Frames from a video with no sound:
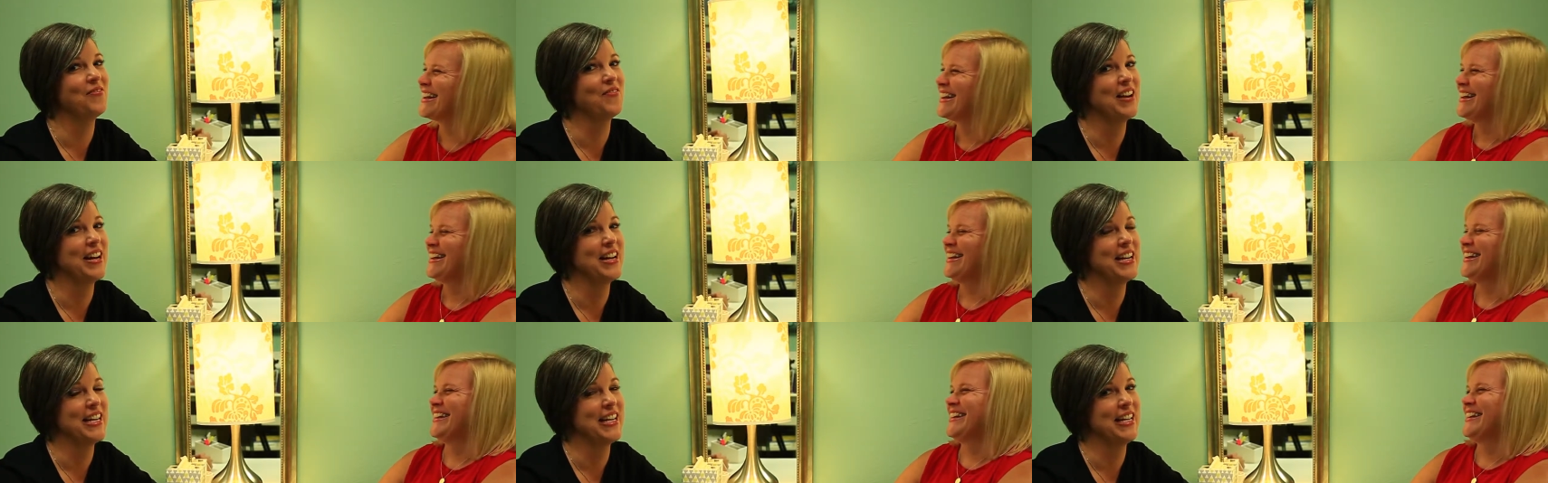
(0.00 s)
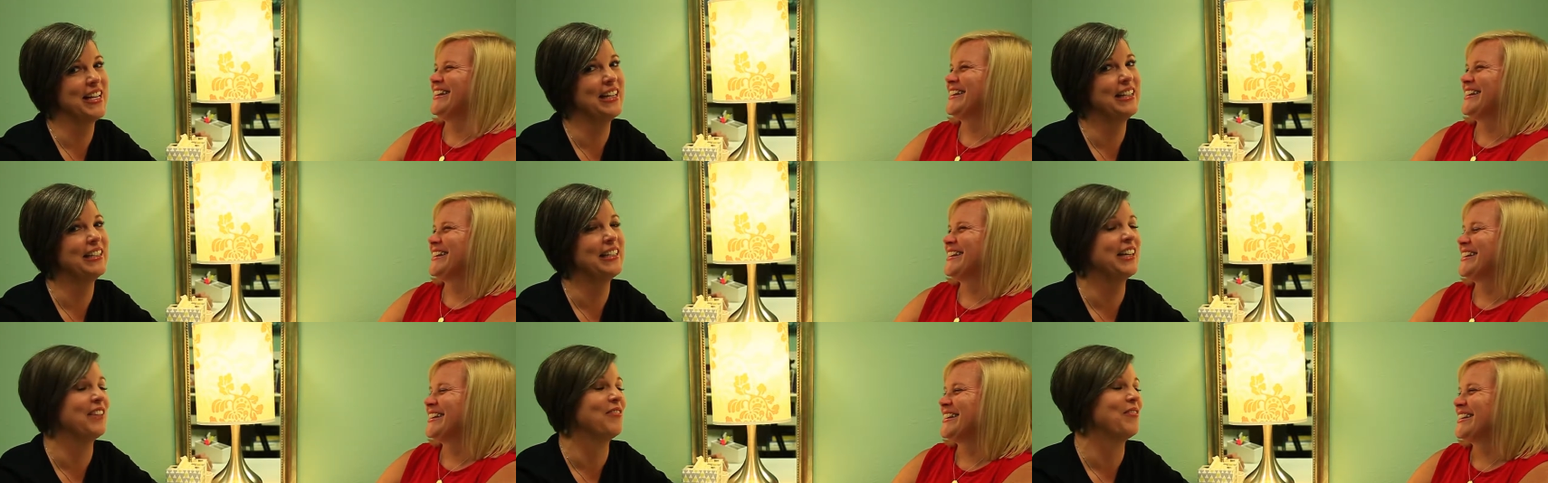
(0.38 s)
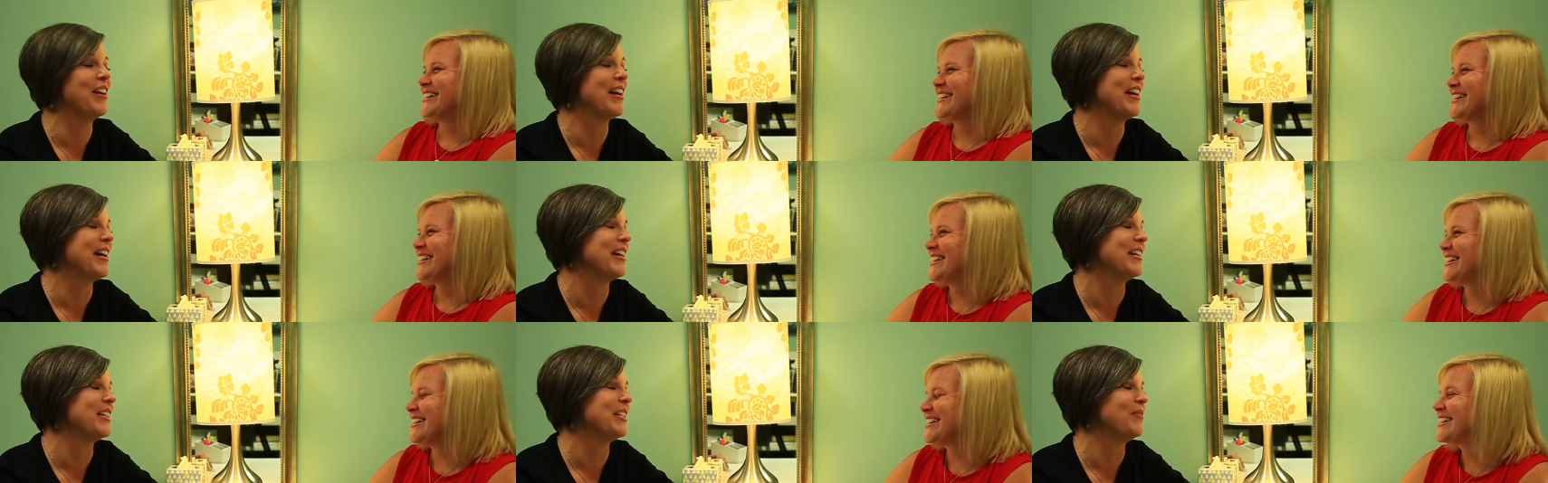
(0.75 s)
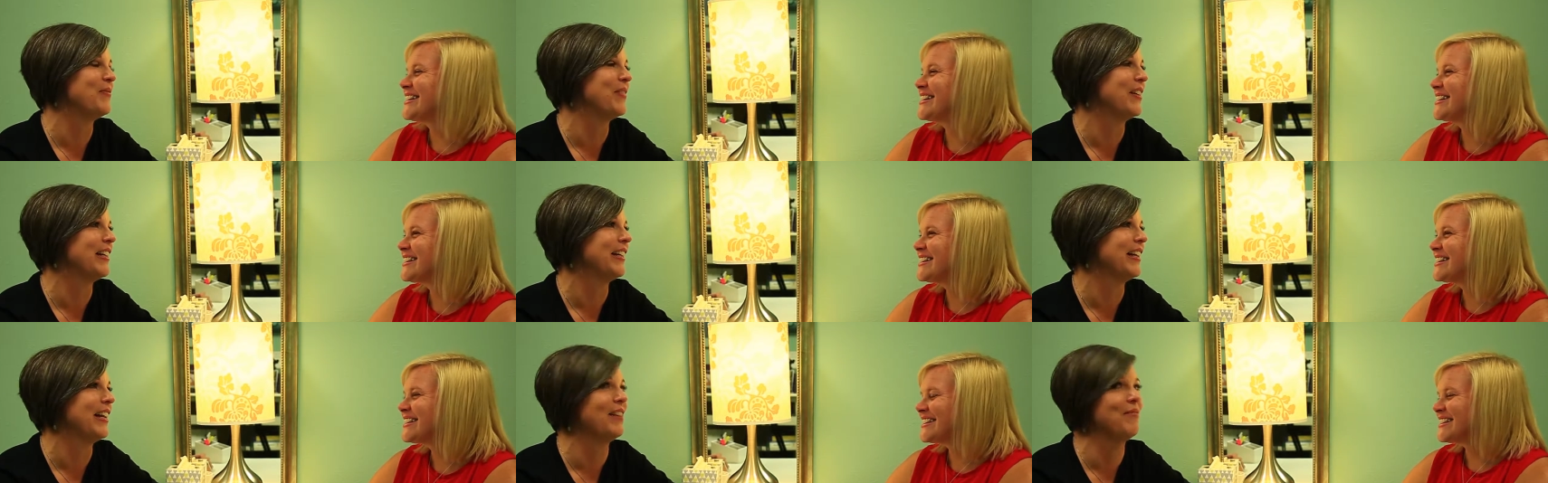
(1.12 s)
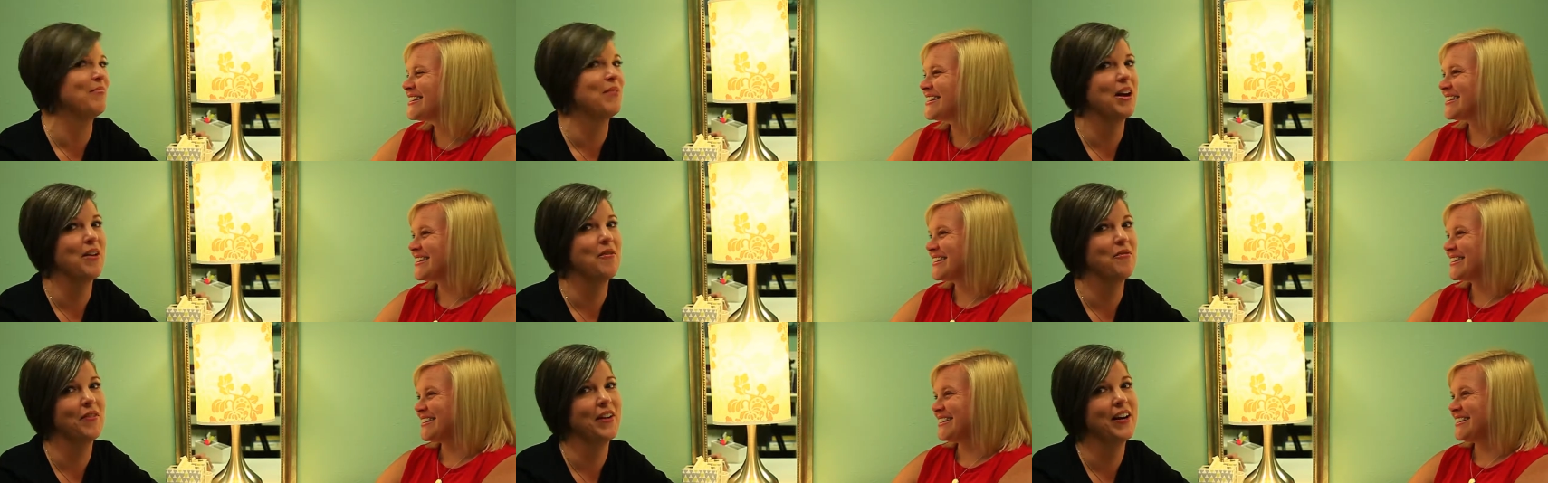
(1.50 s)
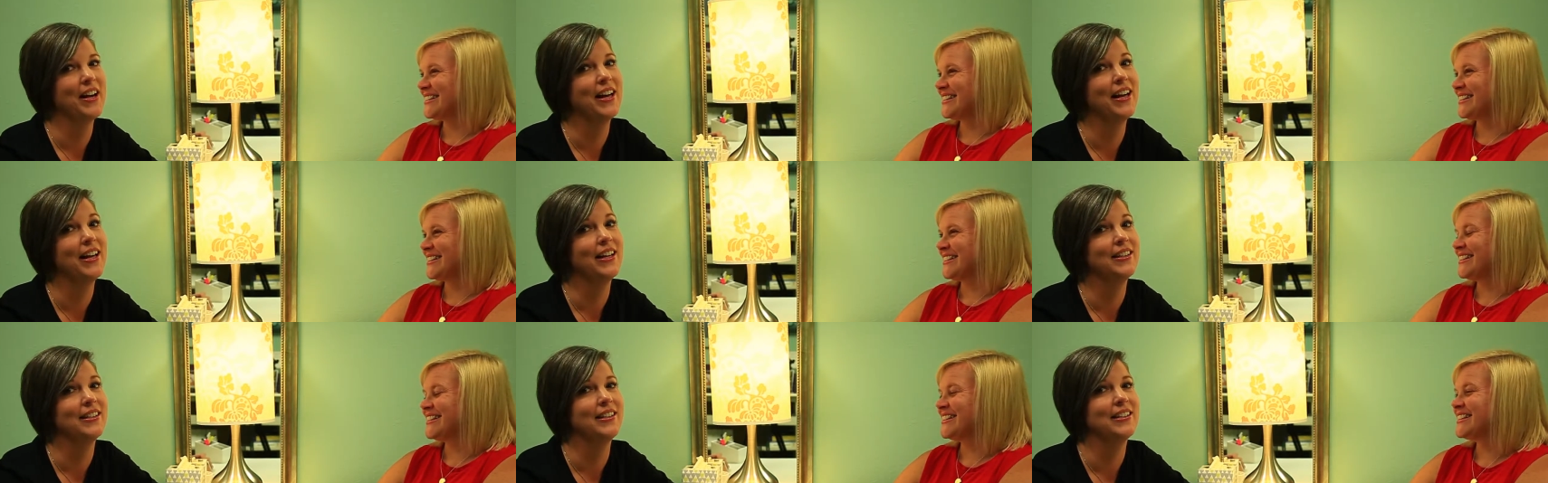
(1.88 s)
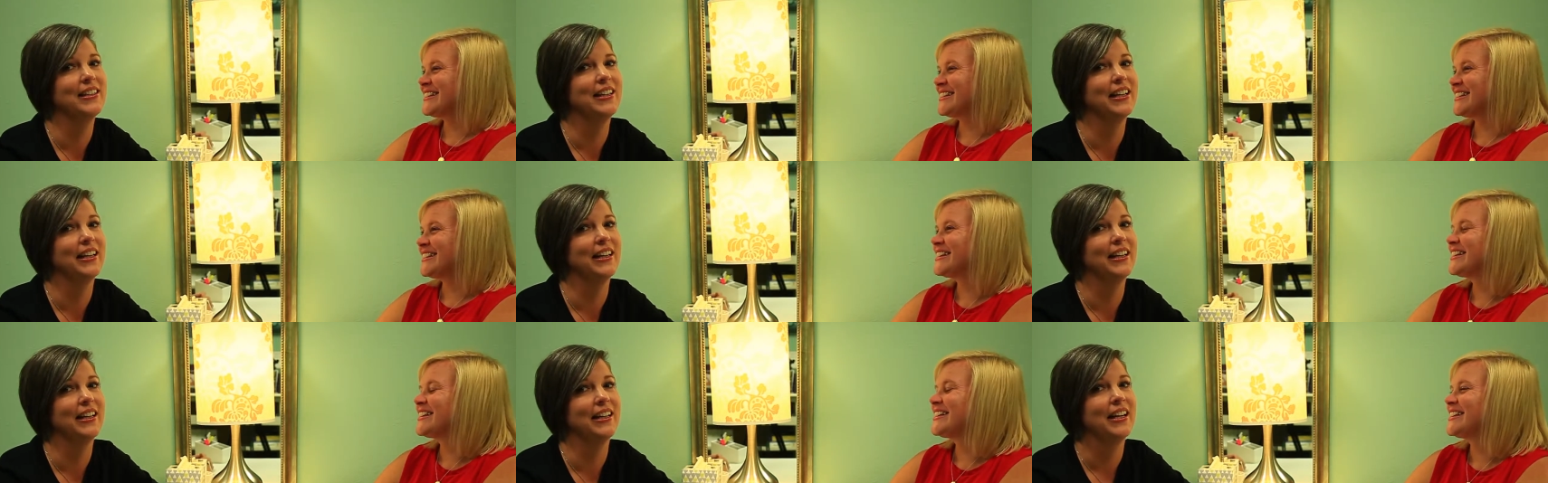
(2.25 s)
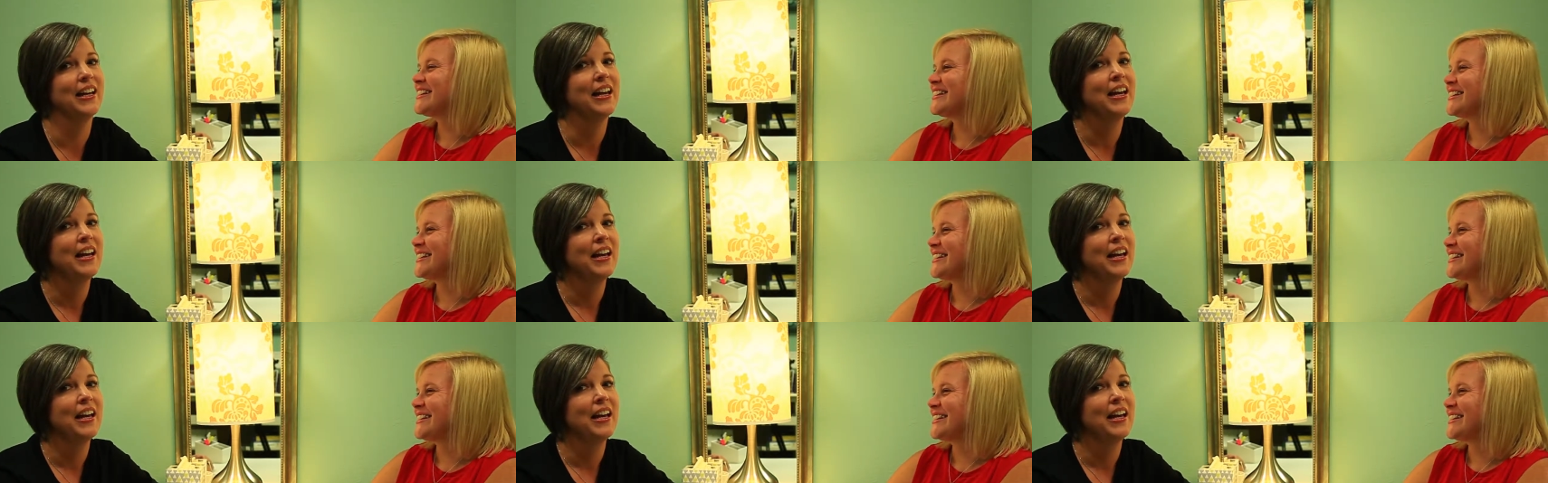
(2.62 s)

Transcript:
Speaker 1: my kids and my husband and my friends and